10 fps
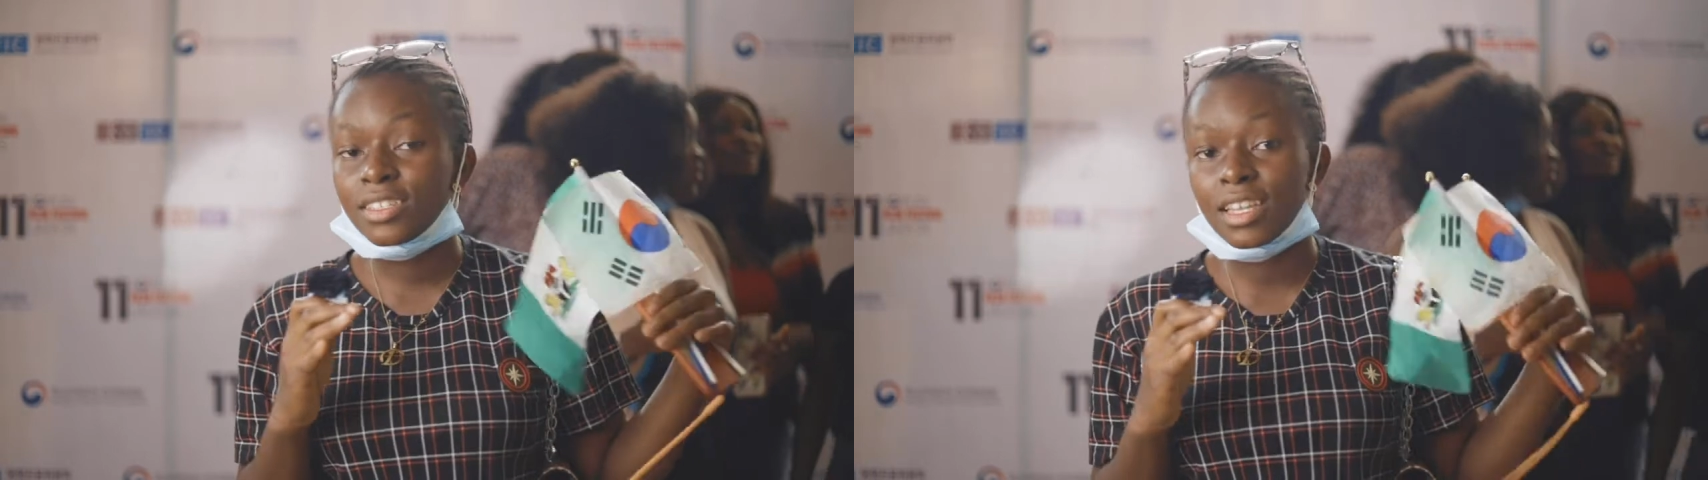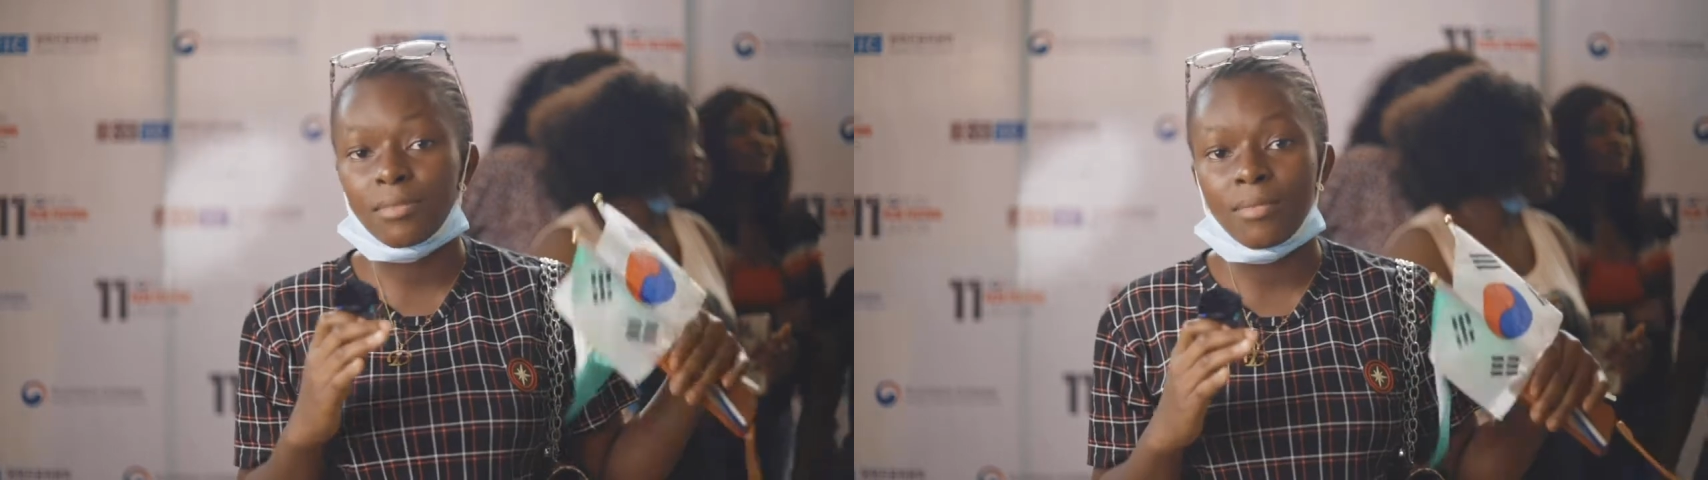
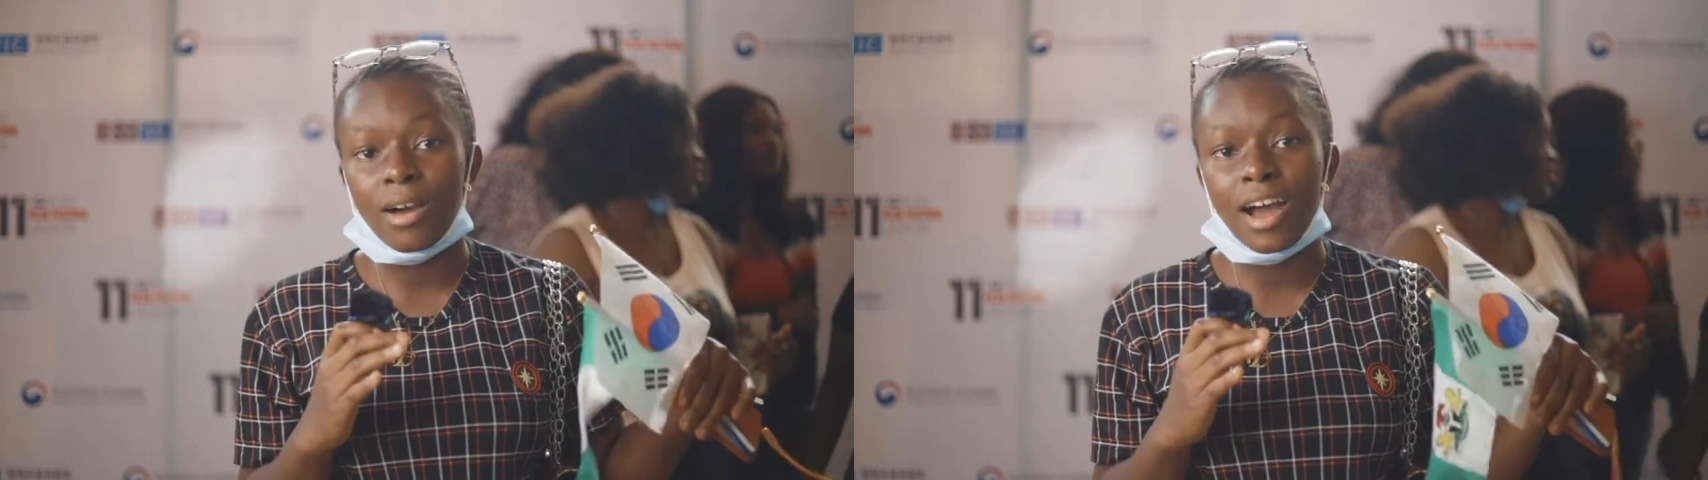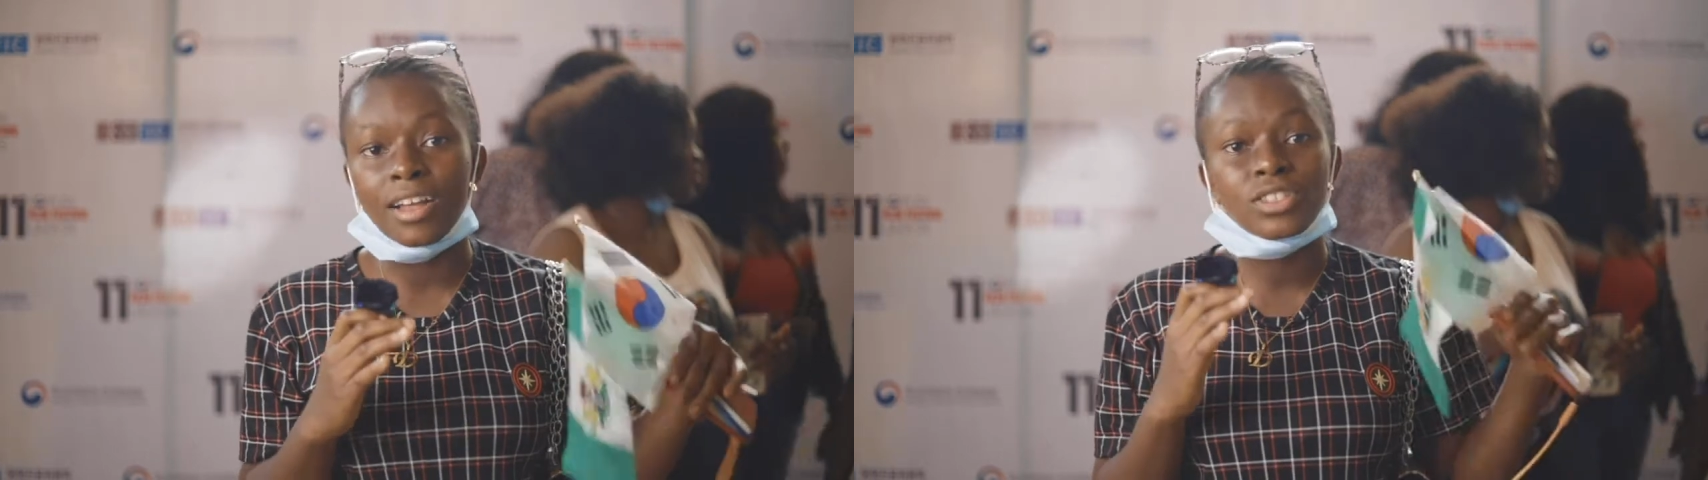
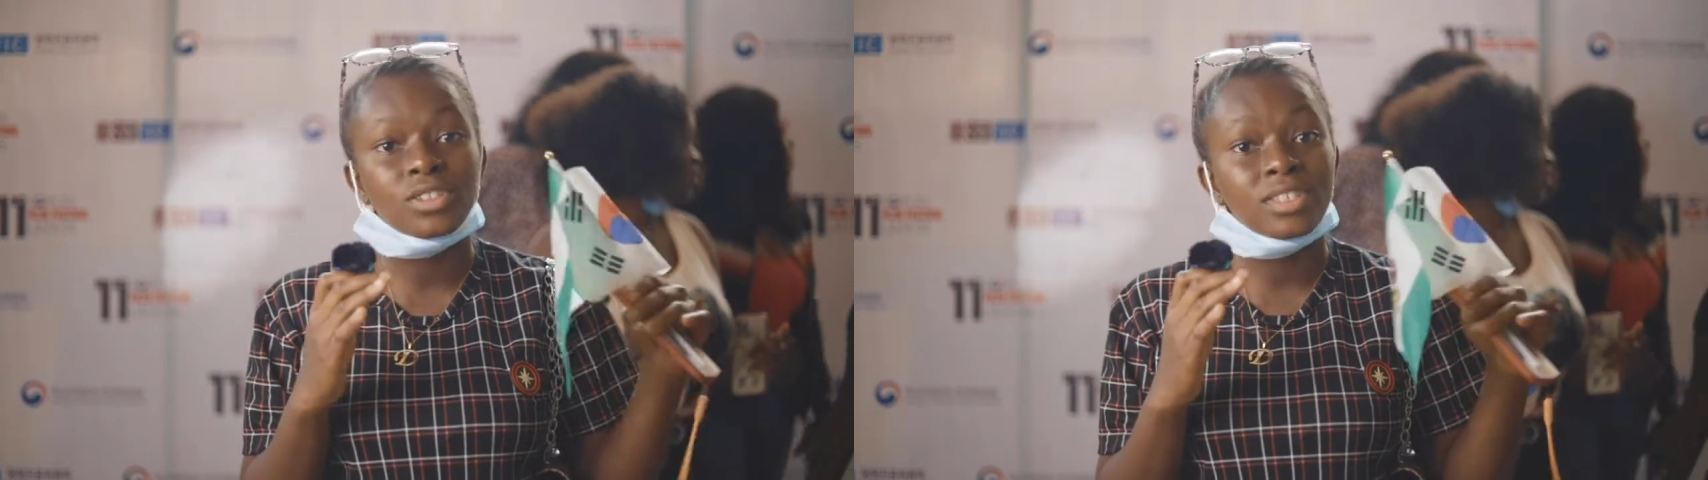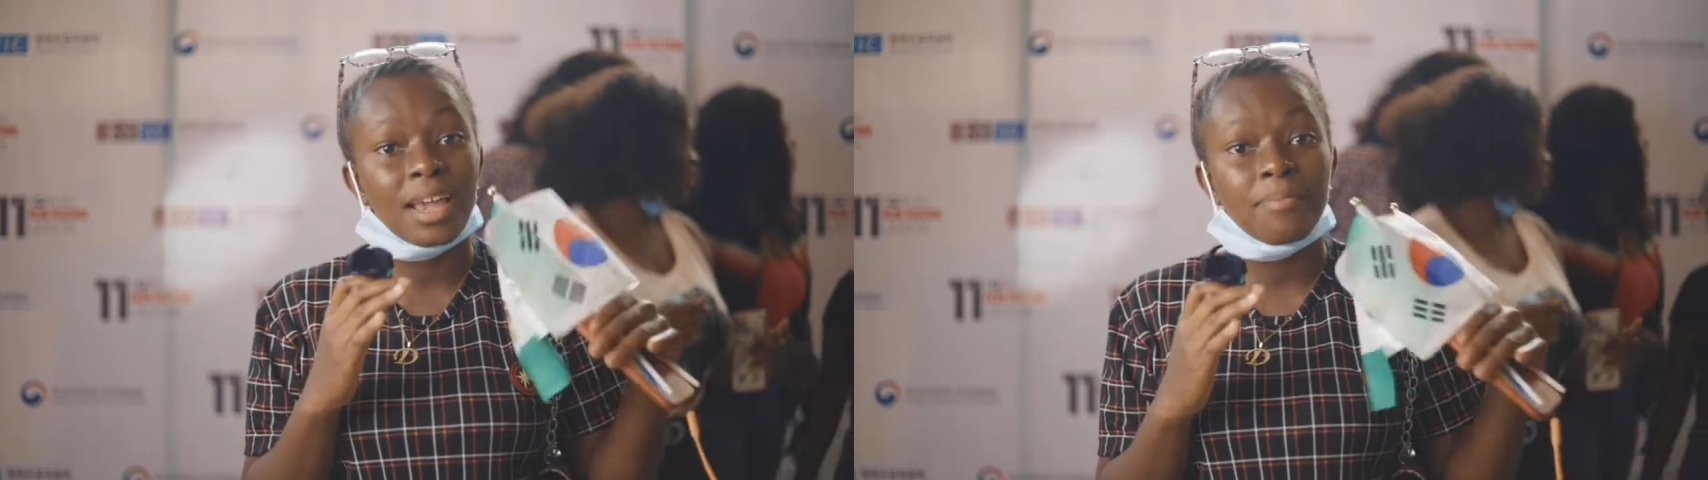cinema
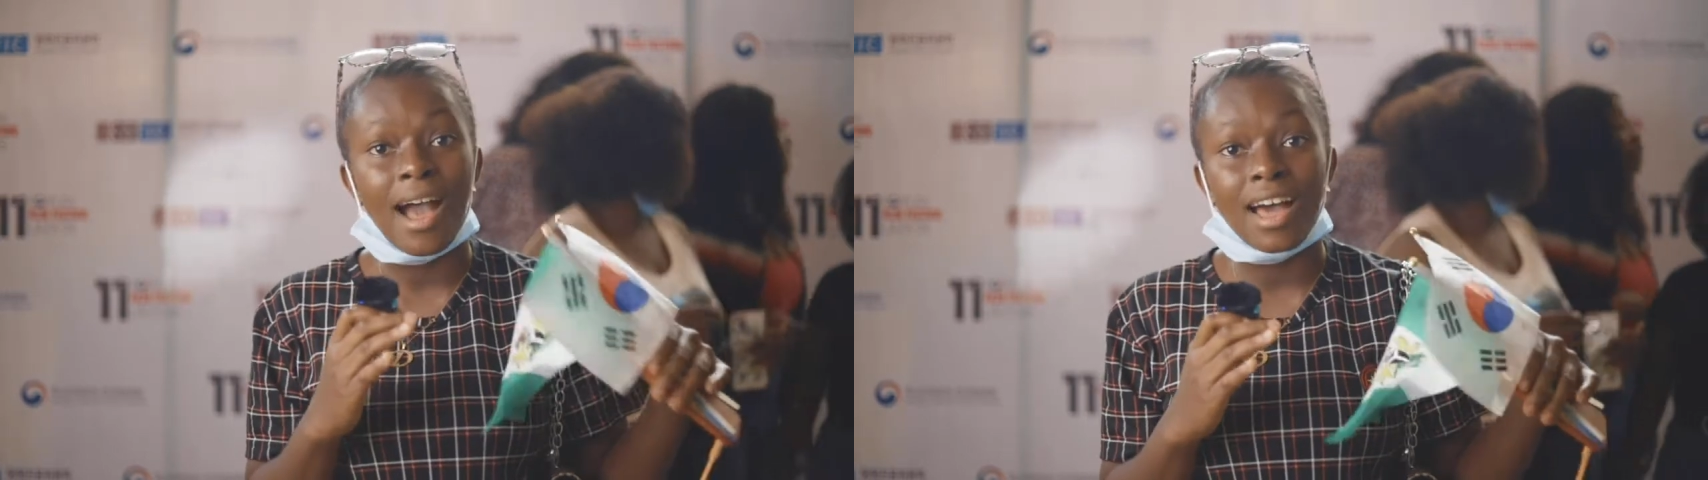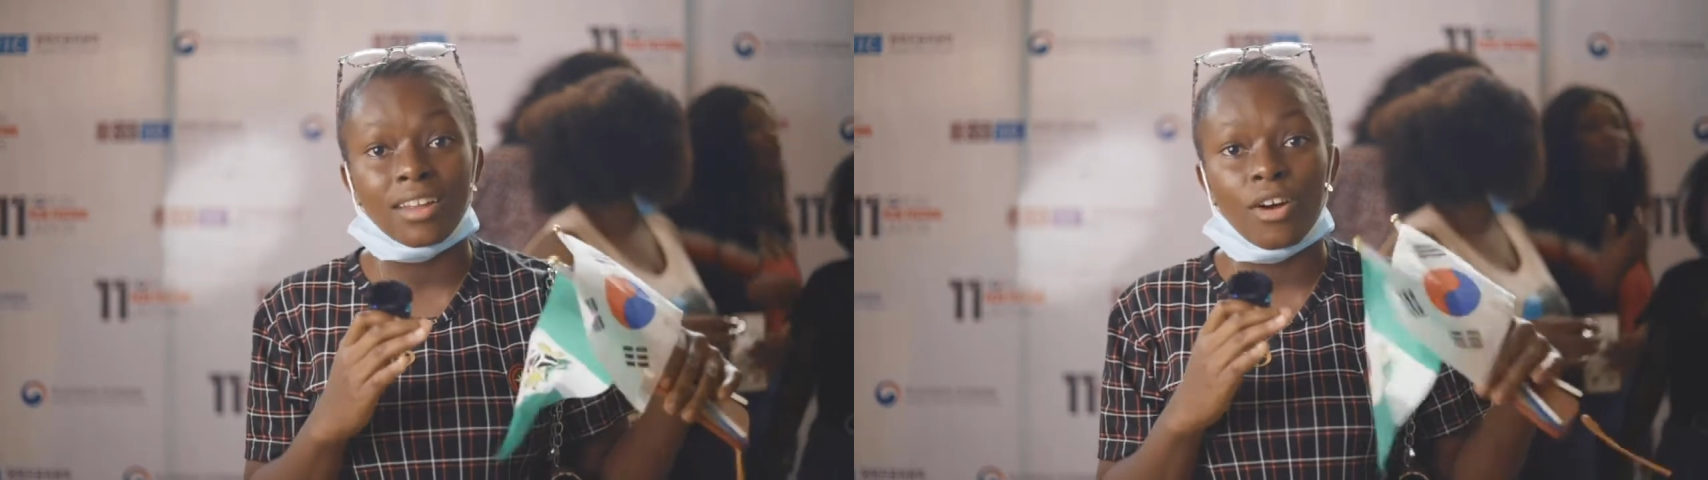to take
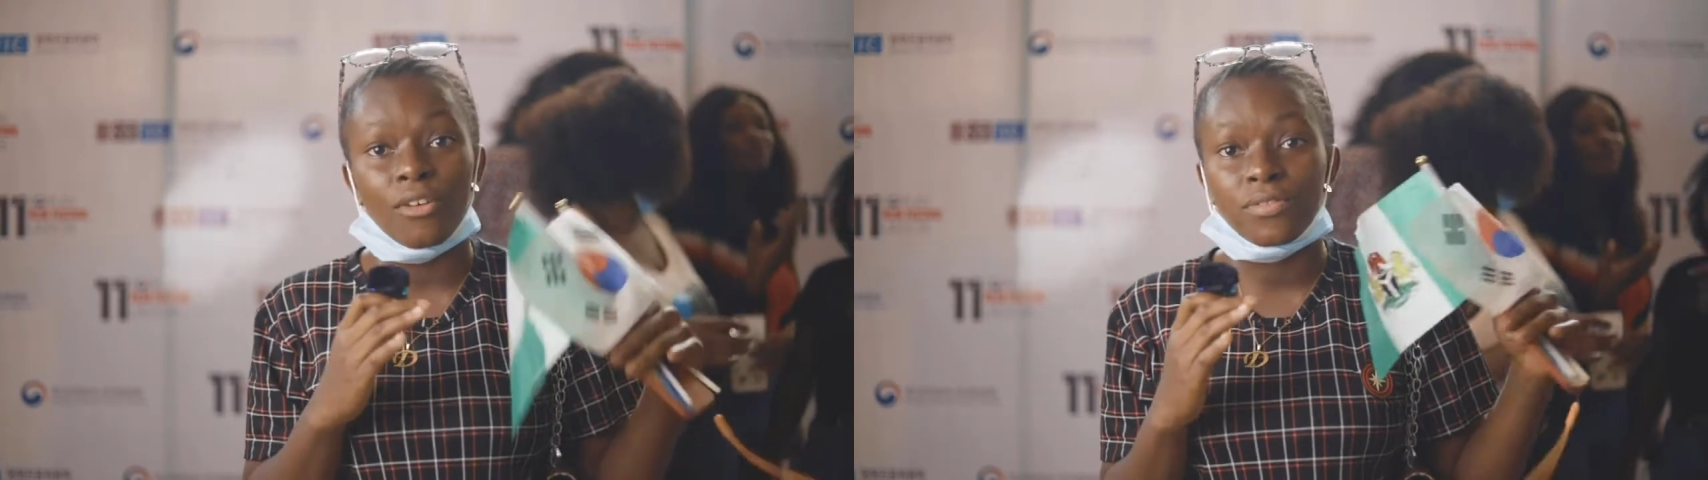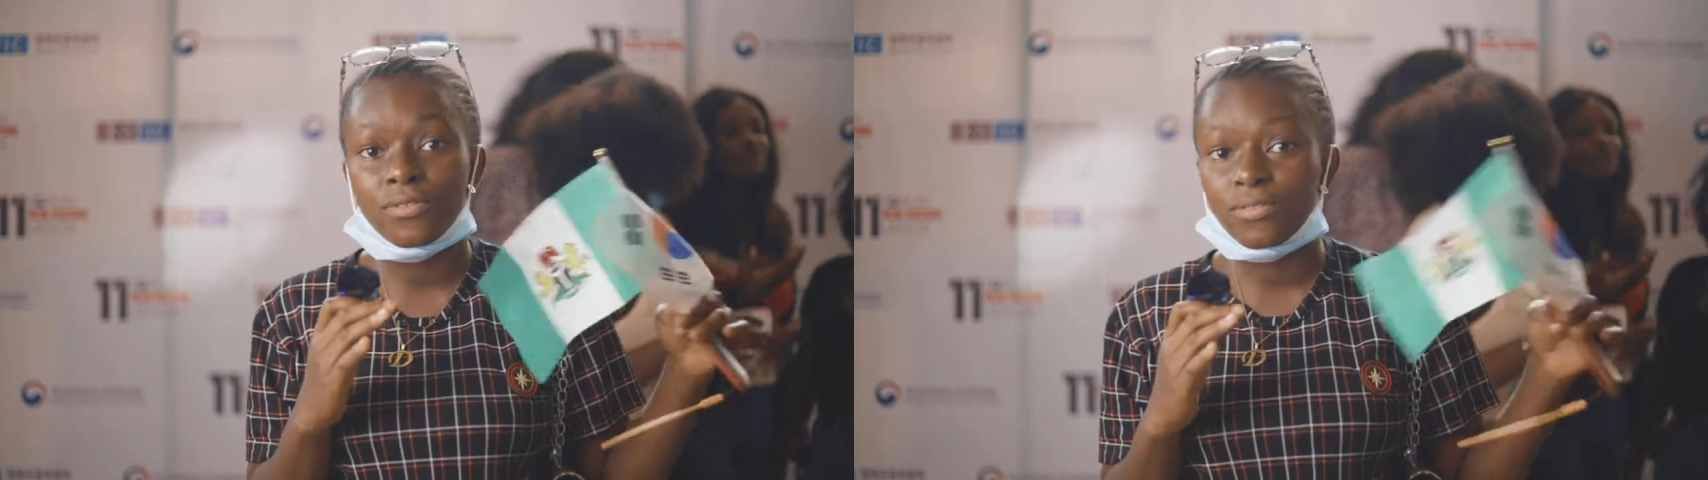part
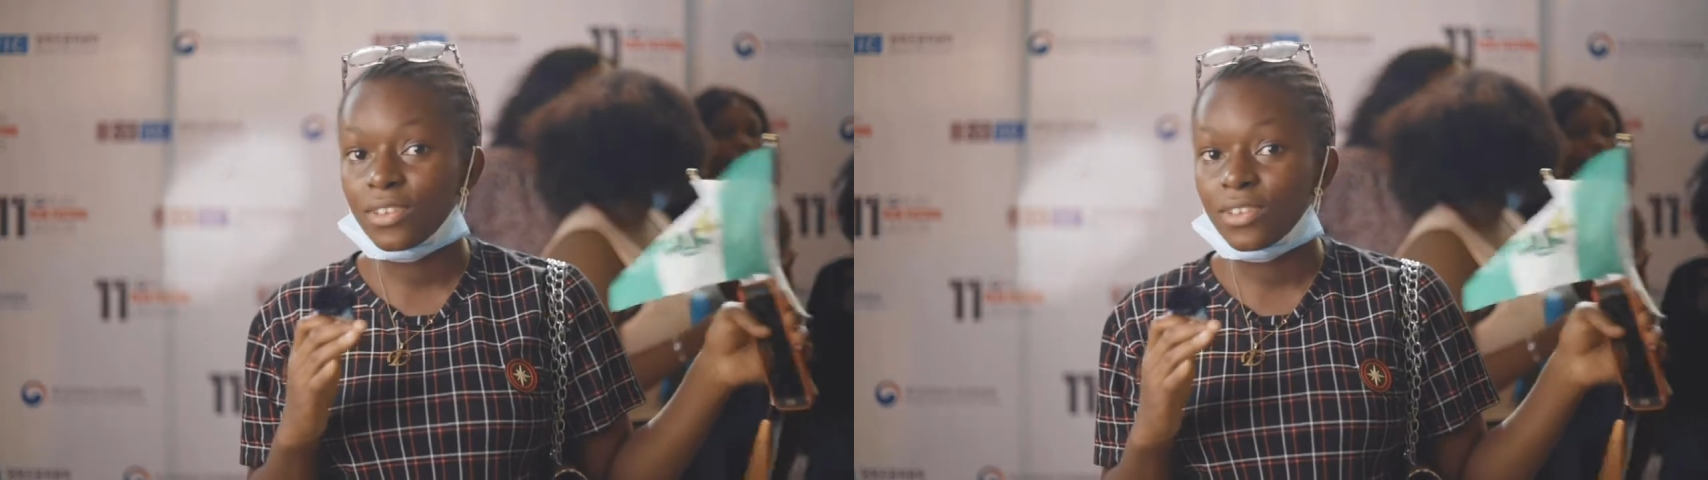of